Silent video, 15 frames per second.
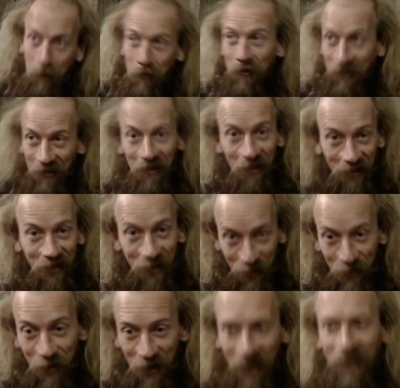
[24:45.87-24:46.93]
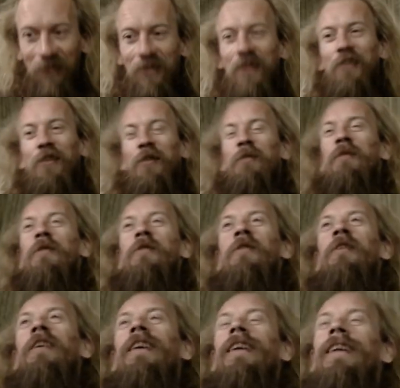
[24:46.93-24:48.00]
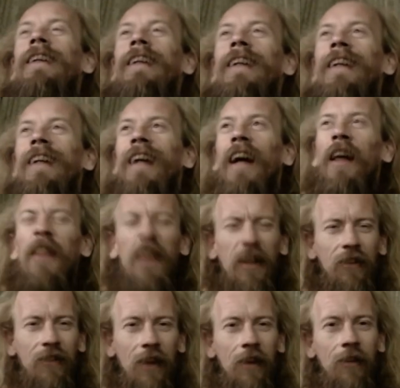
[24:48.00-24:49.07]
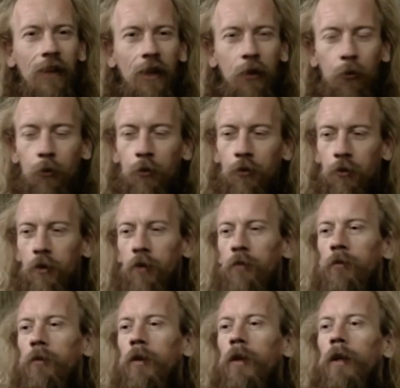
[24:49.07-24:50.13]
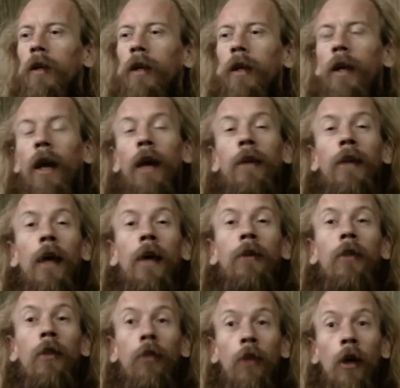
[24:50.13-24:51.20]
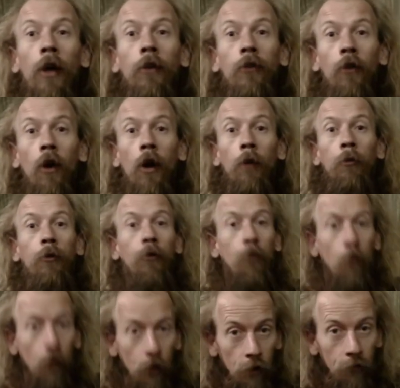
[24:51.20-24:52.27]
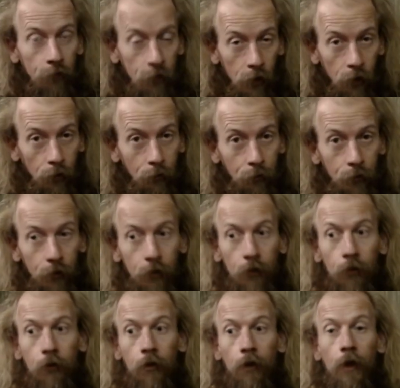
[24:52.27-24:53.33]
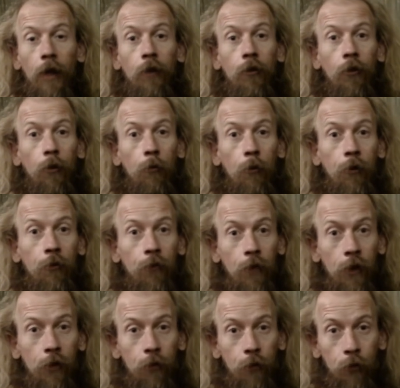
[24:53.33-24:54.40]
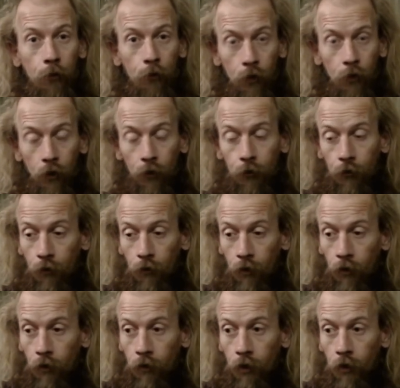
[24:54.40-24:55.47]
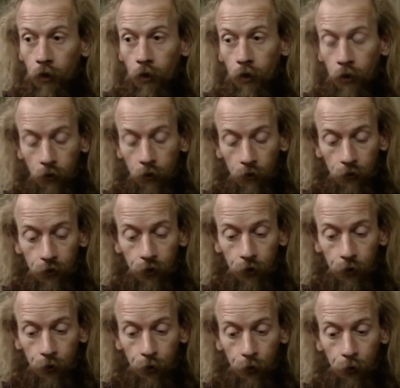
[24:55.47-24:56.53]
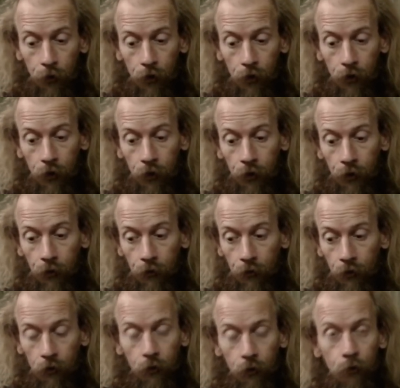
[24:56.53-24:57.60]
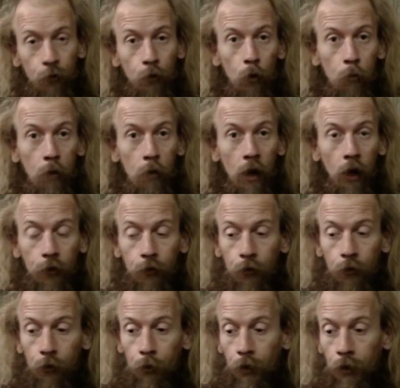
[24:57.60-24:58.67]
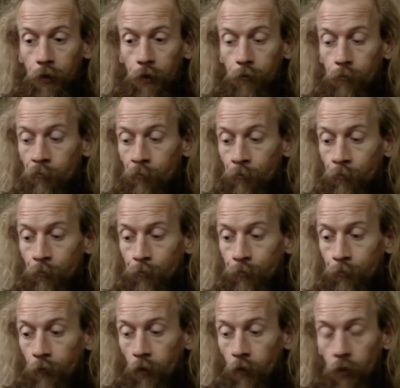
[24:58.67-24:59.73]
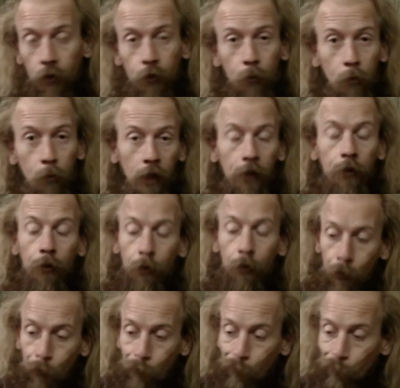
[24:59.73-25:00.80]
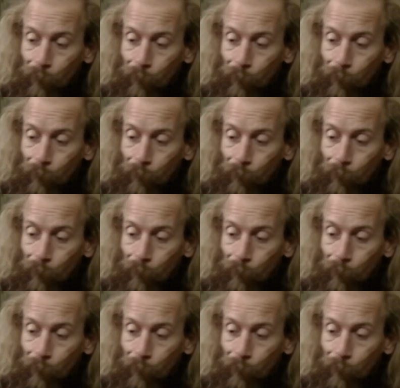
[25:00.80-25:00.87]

I was like, come on, let's have some more. I think 10 days was enough. And then the third time was the one I filmed. So that's on my Faithful Philosopher video. Uh, there's four parts to it. I'll explain it all.